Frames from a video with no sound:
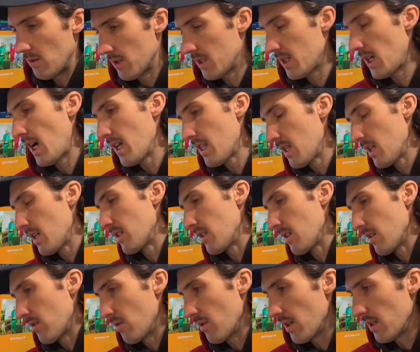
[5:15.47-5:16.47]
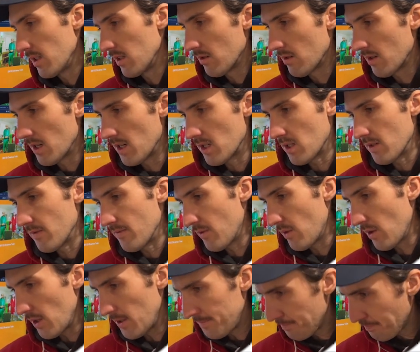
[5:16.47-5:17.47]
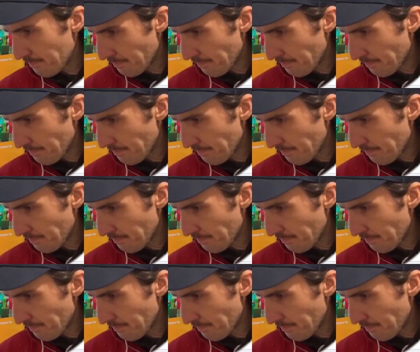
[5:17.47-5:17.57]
which I think it's a great location for it.